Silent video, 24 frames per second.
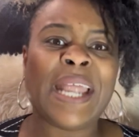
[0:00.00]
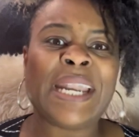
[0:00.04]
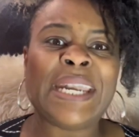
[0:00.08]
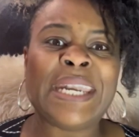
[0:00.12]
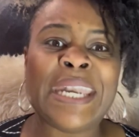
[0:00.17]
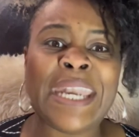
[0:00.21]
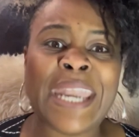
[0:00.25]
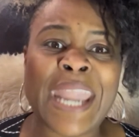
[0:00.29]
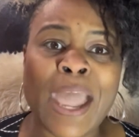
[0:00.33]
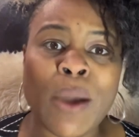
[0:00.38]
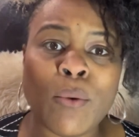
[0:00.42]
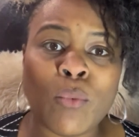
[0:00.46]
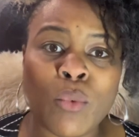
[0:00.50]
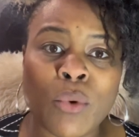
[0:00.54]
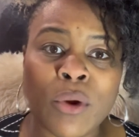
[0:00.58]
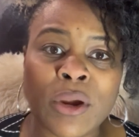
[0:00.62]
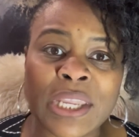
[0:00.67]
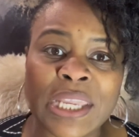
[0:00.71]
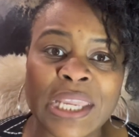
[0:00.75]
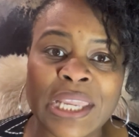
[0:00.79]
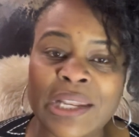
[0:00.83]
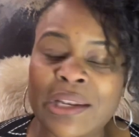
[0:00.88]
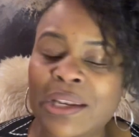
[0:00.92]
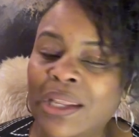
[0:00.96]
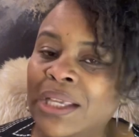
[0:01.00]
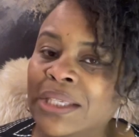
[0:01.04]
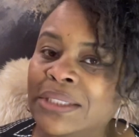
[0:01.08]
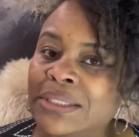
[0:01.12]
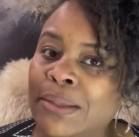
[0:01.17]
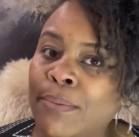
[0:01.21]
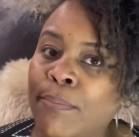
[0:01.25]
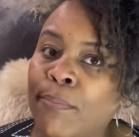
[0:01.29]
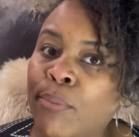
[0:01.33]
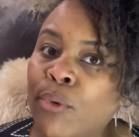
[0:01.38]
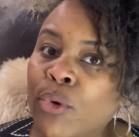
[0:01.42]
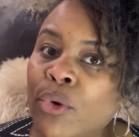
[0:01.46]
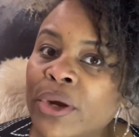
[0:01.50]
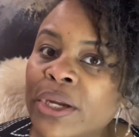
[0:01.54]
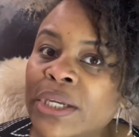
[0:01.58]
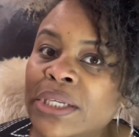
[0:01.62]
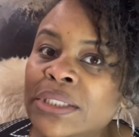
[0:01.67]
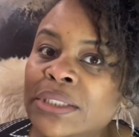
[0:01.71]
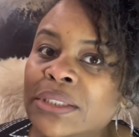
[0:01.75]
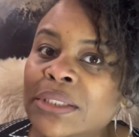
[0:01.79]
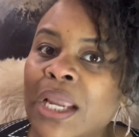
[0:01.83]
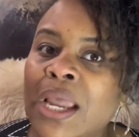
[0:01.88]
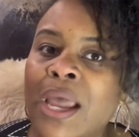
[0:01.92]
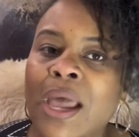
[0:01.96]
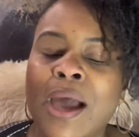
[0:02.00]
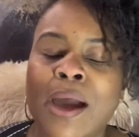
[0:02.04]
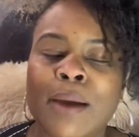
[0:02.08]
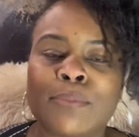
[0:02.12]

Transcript: Networking is important.